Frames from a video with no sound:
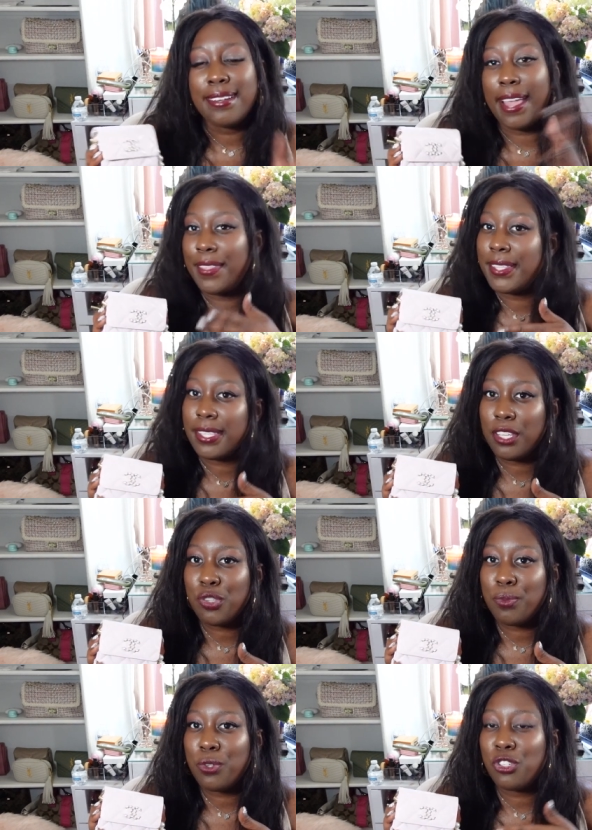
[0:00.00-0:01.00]
Now this
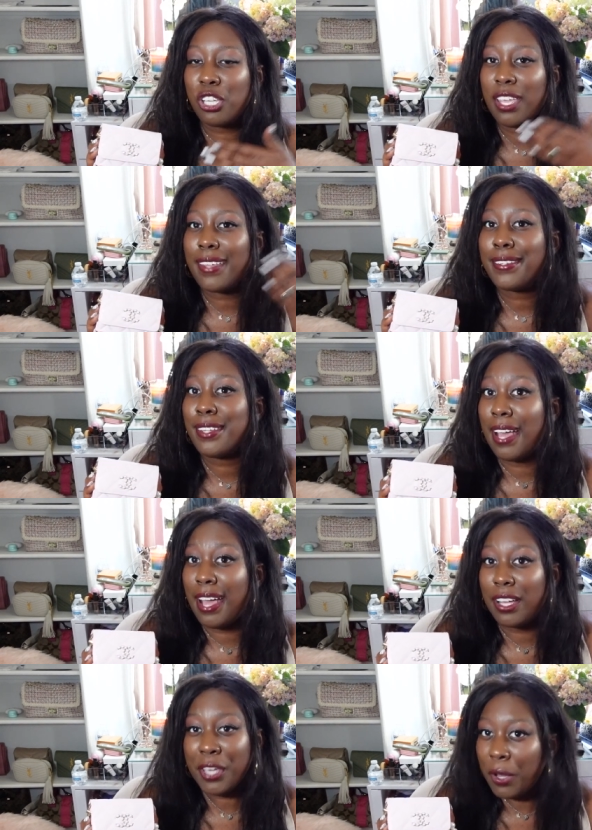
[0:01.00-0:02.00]
is bougie,
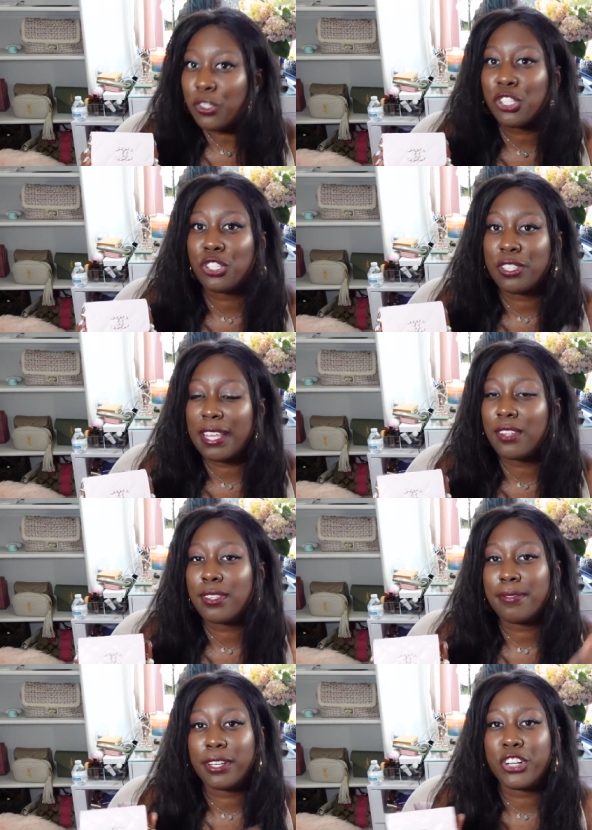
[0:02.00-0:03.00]
Coach built
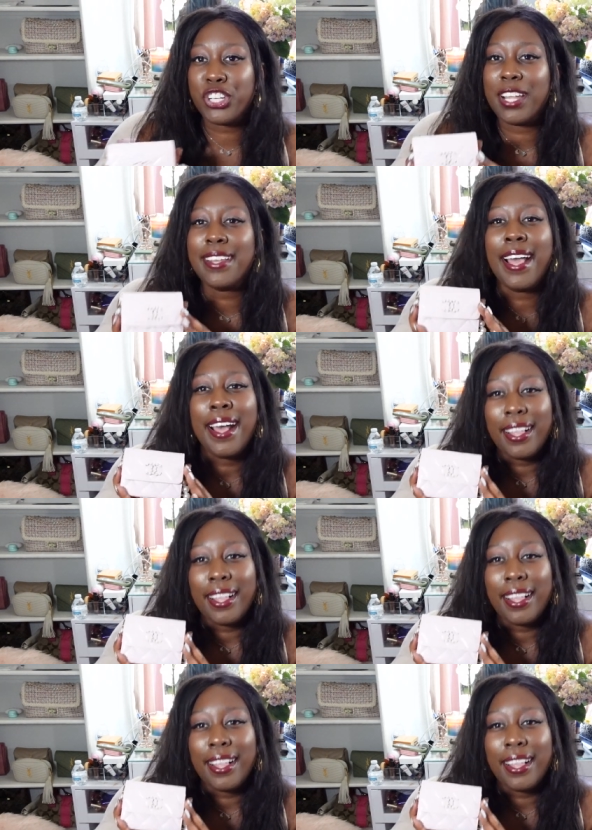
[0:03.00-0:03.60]
a version